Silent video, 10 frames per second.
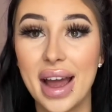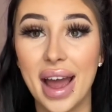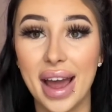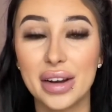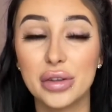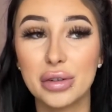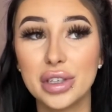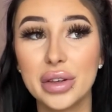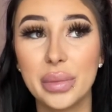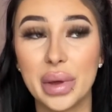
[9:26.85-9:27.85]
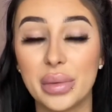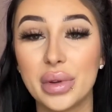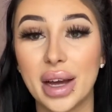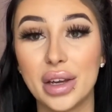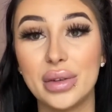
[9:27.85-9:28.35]
and those are the people
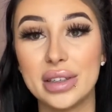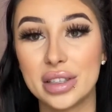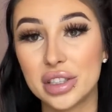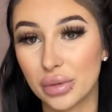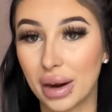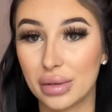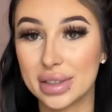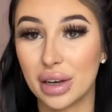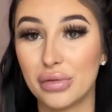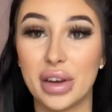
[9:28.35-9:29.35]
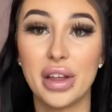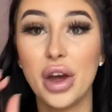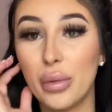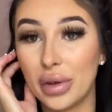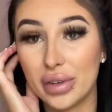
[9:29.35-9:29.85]
that you need to surround yourself with,
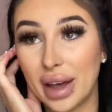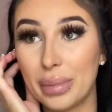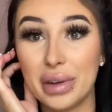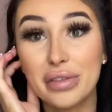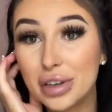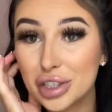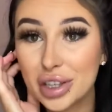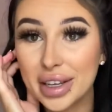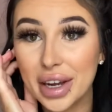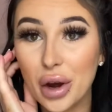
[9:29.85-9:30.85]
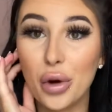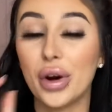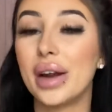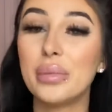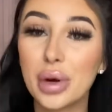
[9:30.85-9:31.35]
whether that be virtually or
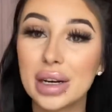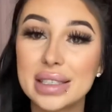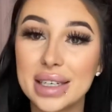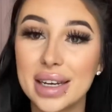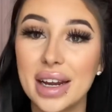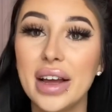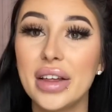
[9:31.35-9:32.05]
in person.